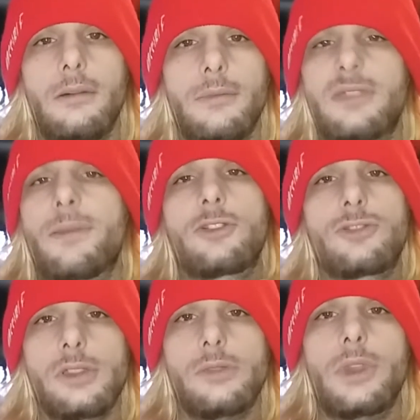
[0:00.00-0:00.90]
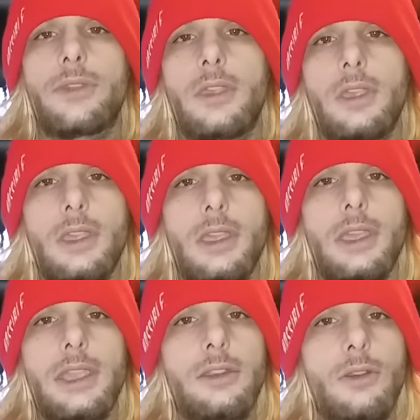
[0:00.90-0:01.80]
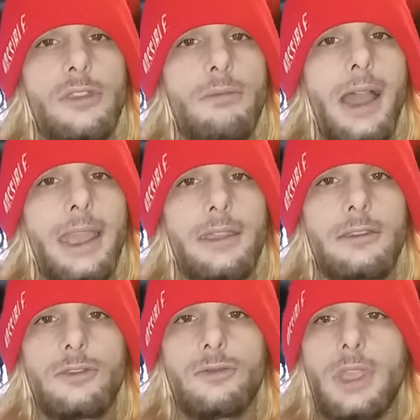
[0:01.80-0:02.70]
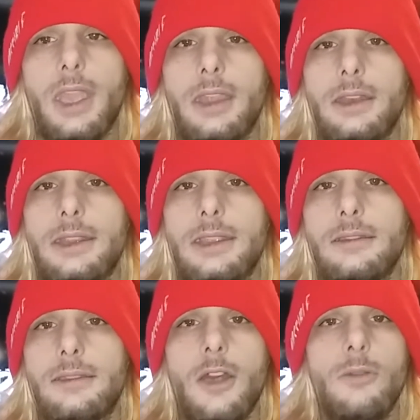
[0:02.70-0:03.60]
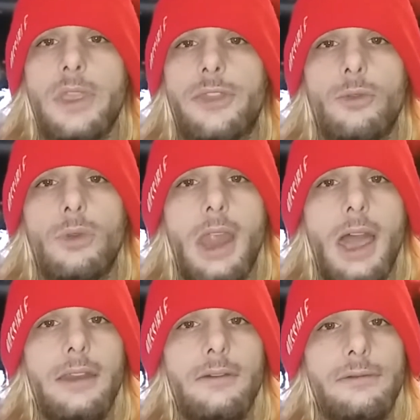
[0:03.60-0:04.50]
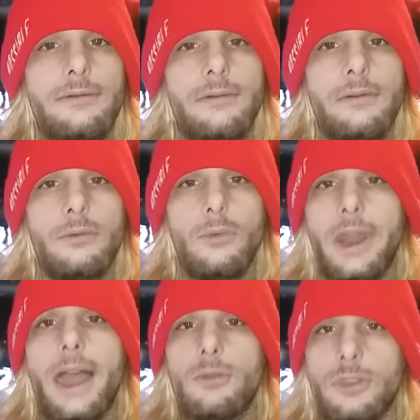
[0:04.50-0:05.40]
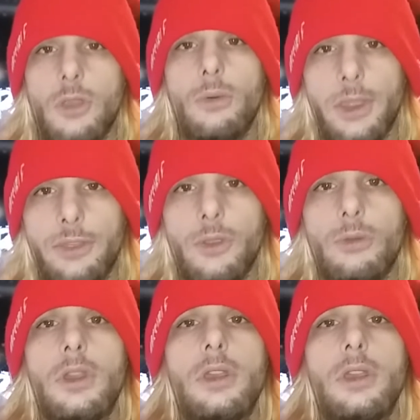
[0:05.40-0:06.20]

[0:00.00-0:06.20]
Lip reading: especially with, he knows my history and he's helped me through a lot of what I was going through.